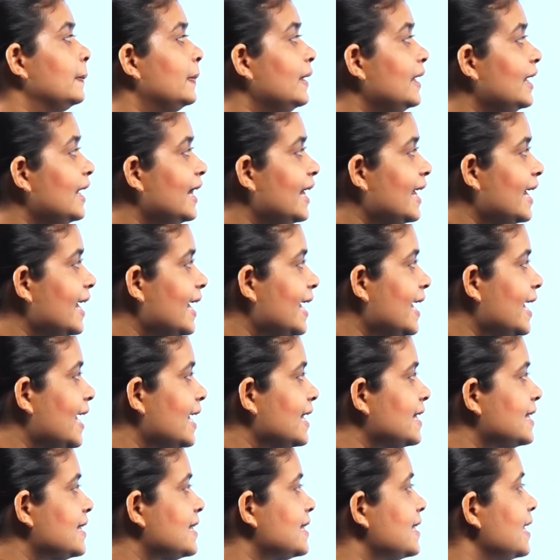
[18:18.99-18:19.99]

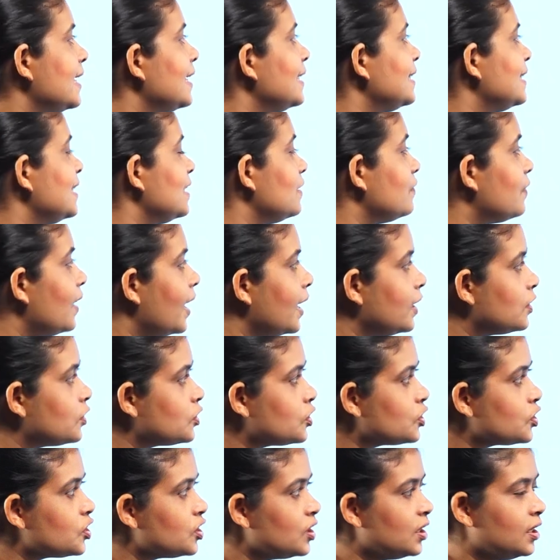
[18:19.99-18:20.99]
place,
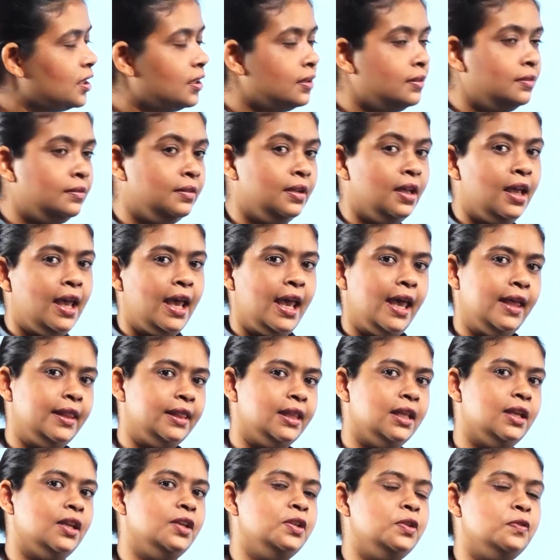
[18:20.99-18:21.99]
direction,
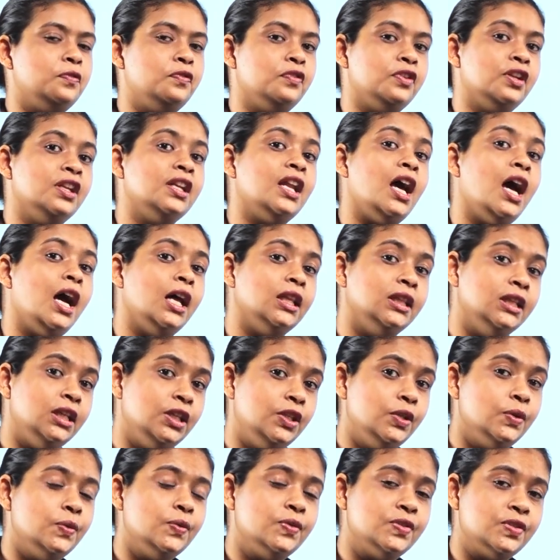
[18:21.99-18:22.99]
and there are different other
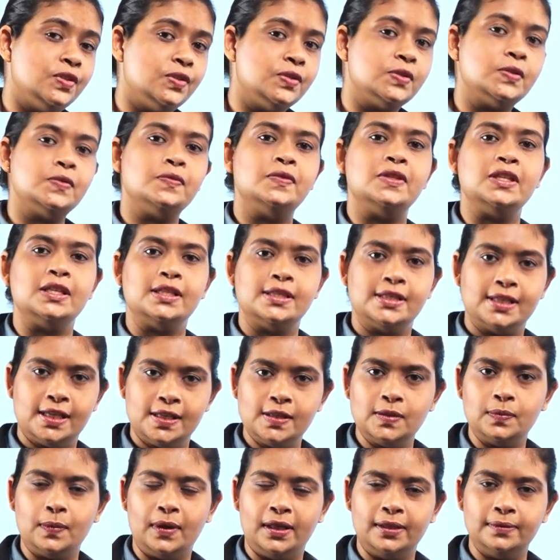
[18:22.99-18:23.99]
uses of this
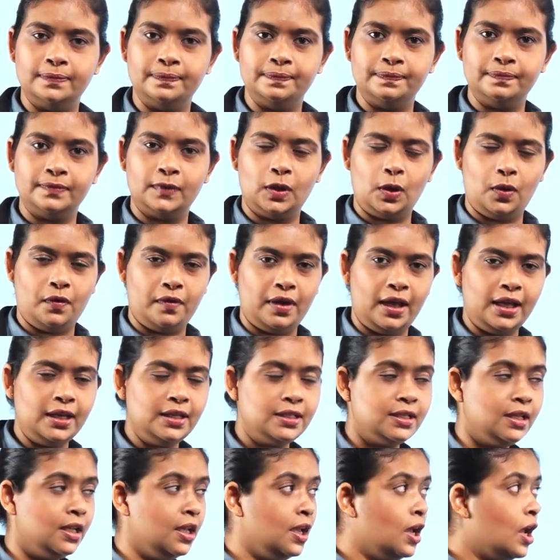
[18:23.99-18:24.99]
as well, all right?